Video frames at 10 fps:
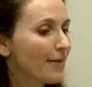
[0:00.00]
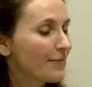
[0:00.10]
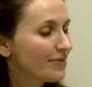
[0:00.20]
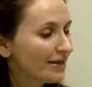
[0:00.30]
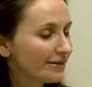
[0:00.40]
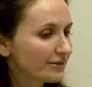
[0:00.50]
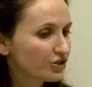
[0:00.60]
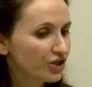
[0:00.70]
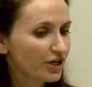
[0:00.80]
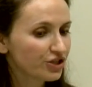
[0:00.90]
My biggest
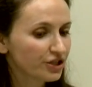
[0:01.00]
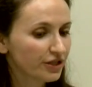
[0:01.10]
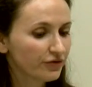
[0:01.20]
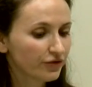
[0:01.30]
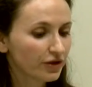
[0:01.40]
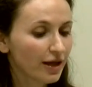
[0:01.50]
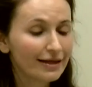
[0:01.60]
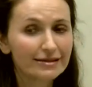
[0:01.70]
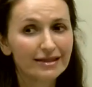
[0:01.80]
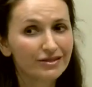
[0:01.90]
suggestion for
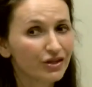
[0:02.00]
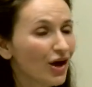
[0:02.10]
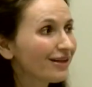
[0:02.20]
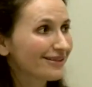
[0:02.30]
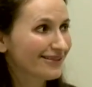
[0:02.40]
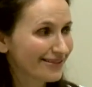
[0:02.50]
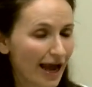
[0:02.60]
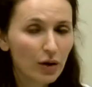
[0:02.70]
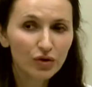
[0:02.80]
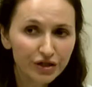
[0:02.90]
clients is to not
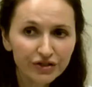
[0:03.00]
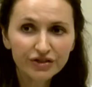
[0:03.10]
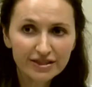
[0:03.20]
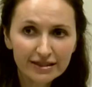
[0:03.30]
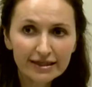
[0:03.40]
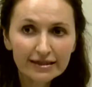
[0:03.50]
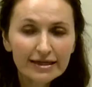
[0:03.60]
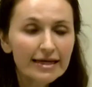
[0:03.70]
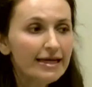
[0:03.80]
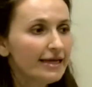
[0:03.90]
scour your skin.
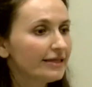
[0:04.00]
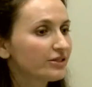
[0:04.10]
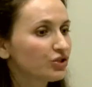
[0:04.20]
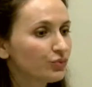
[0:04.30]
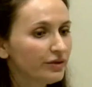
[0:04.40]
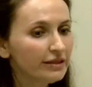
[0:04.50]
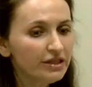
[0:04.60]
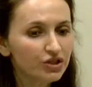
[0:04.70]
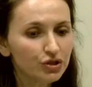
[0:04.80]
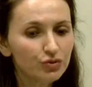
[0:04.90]
It's to
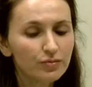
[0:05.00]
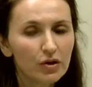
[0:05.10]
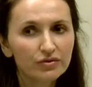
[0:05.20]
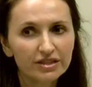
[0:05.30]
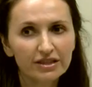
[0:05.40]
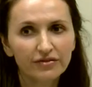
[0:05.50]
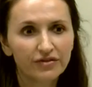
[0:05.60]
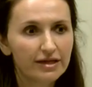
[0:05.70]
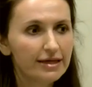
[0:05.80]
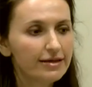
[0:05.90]
really do most of
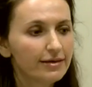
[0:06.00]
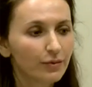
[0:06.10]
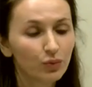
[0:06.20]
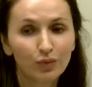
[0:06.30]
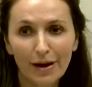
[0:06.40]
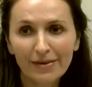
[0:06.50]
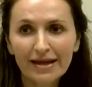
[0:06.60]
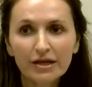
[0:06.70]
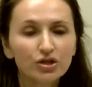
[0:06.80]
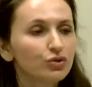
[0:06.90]
the
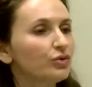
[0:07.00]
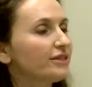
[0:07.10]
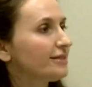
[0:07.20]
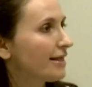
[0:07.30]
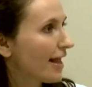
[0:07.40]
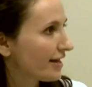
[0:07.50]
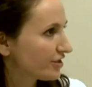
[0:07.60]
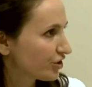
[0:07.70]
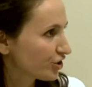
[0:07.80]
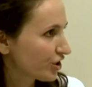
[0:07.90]
rubbing towards the
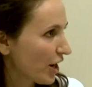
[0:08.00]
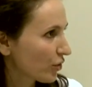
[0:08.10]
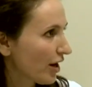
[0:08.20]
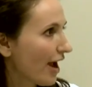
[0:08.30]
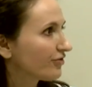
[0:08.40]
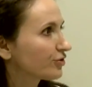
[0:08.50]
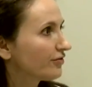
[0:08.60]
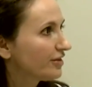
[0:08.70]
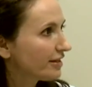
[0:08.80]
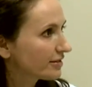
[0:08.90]
end of the shower. After
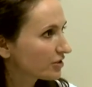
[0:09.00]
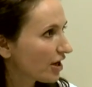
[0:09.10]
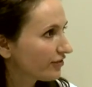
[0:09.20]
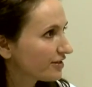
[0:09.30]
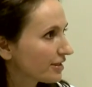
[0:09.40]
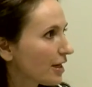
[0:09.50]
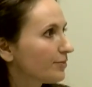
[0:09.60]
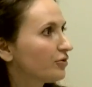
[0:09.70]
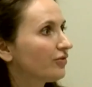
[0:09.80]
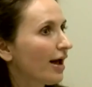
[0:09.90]
everything's softened
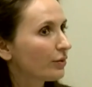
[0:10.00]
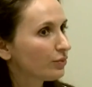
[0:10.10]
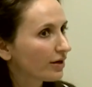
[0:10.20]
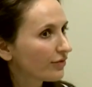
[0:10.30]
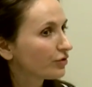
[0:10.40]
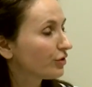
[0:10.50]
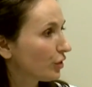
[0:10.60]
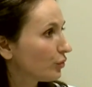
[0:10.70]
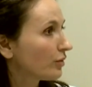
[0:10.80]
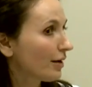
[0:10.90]
up, you've had whatever,
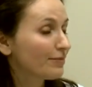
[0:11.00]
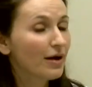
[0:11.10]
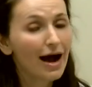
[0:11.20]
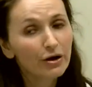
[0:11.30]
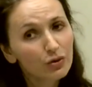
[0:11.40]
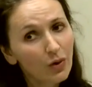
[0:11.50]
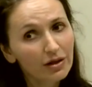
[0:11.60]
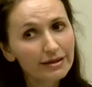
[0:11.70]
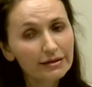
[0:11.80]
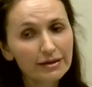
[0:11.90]
a higher
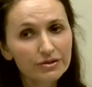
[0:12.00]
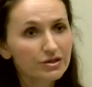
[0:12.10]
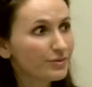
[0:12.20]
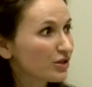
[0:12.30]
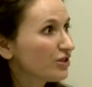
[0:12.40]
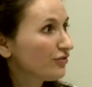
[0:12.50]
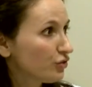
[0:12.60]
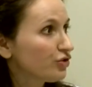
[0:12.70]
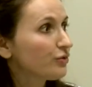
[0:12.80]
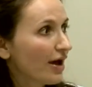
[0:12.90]
quality cleanser, especially if
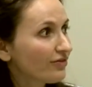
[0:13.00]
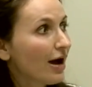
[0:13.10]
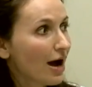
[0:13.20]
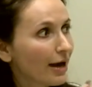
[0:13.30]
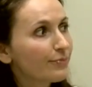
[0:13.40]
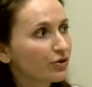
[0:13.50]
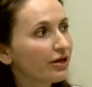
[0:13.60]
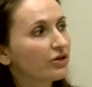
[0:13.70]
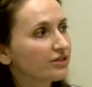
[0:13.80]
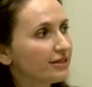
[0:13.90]
you do have
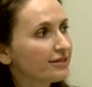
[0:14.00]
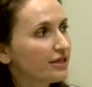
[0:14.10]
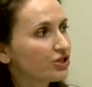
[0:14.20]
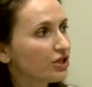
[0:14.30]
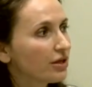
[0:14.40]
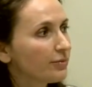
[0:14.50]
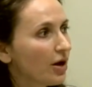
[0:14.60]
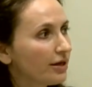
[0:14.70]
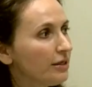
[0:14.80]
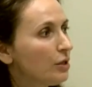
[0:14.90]
hyperkeratinization on the
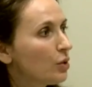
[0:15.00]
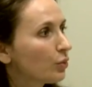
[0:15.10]
body.